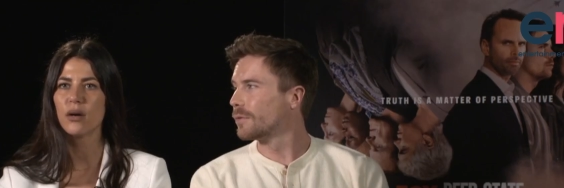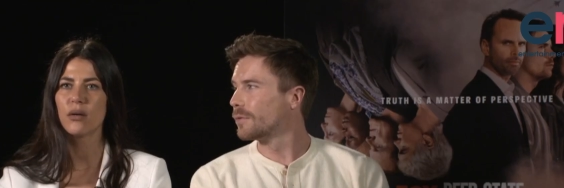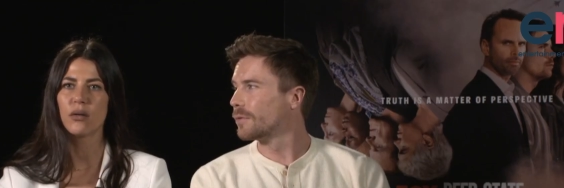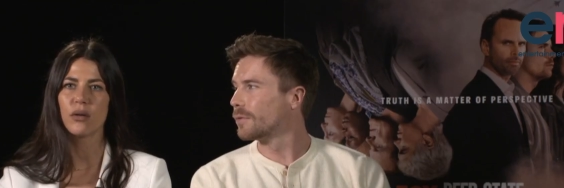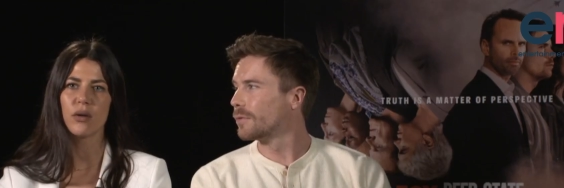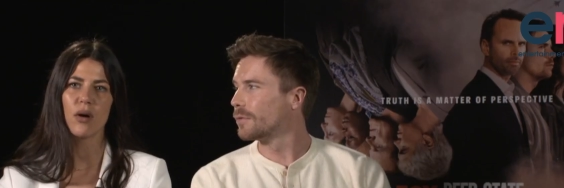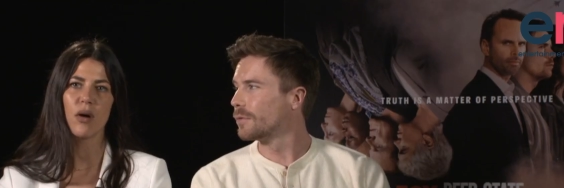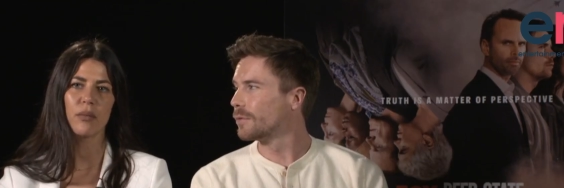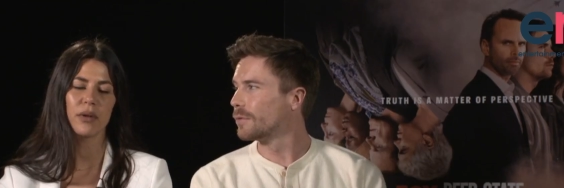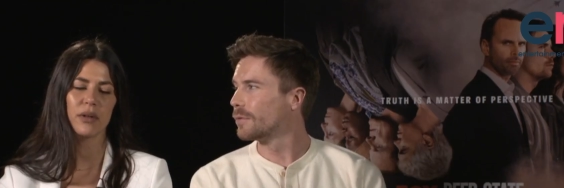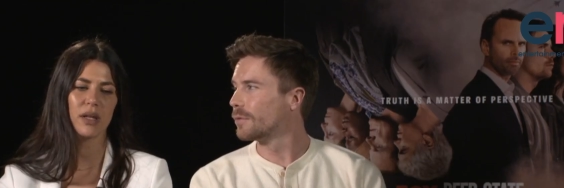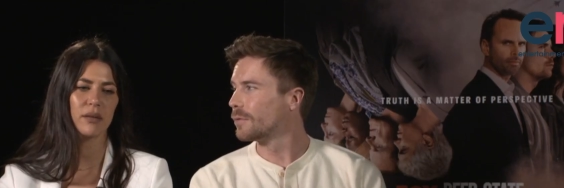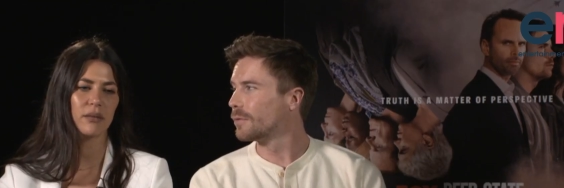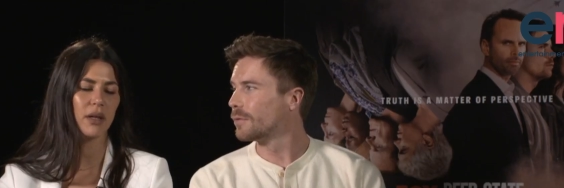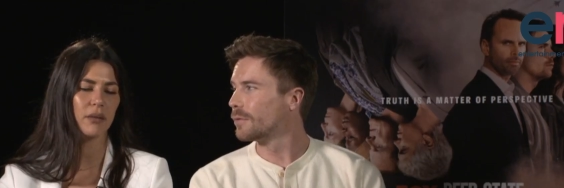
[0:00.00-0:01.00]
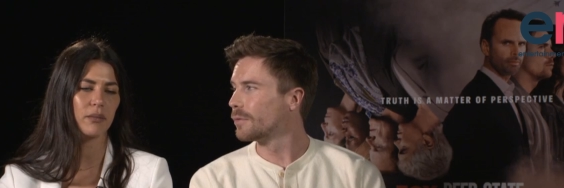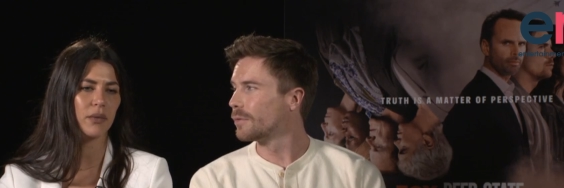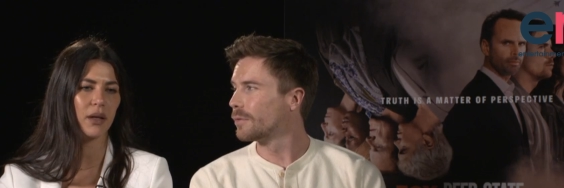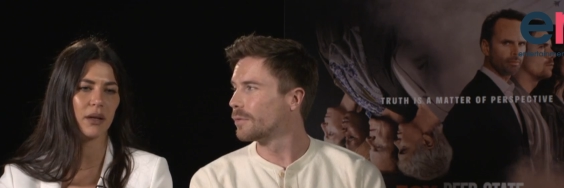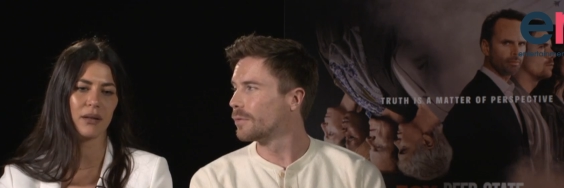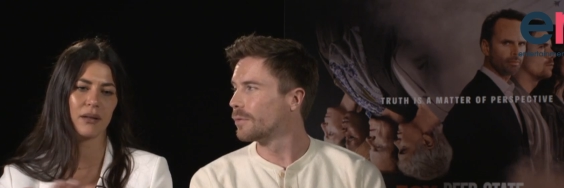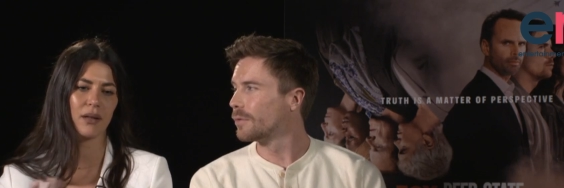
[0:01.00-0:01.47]
Speaker 1: or not, but they, they,
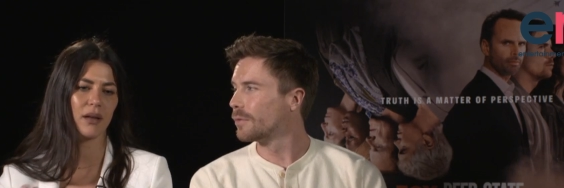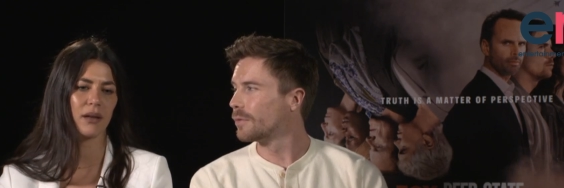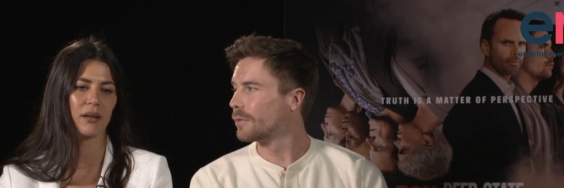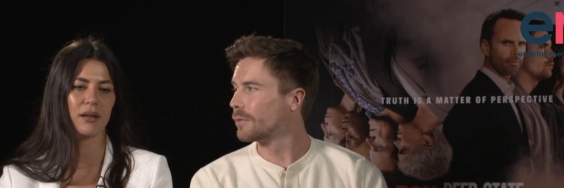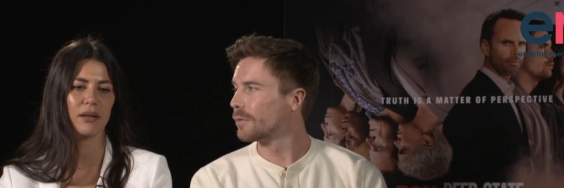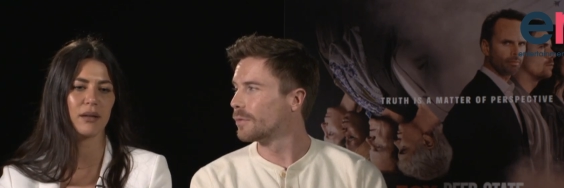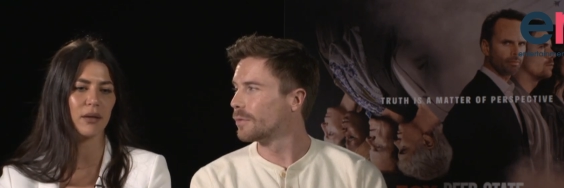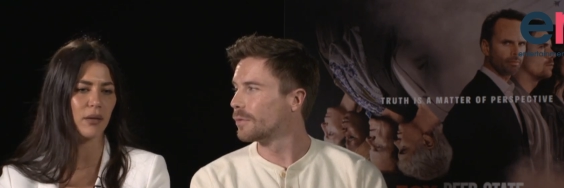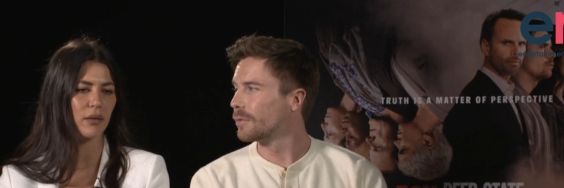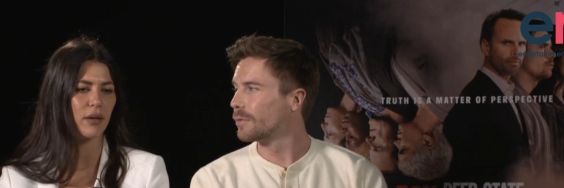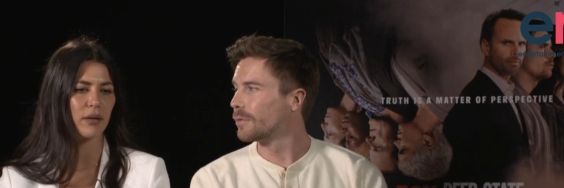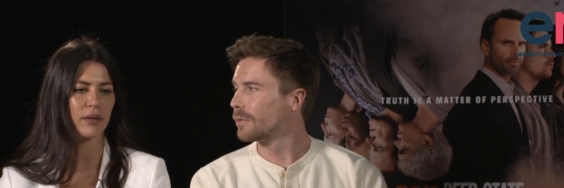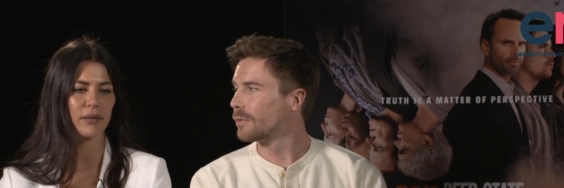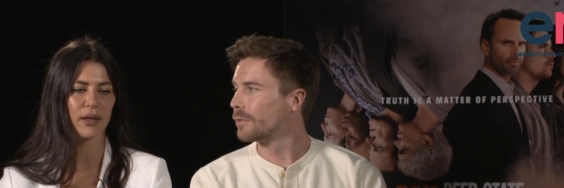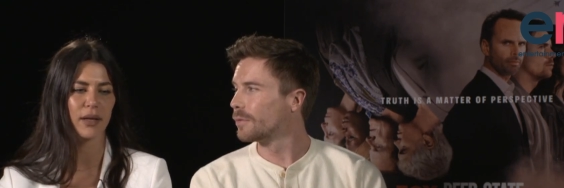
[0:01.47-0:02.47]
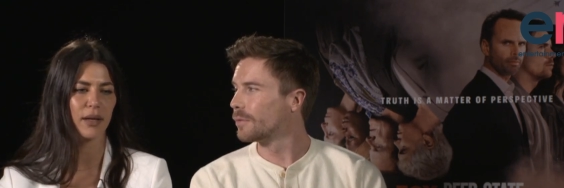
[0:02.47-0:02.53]
they, they you know, they're,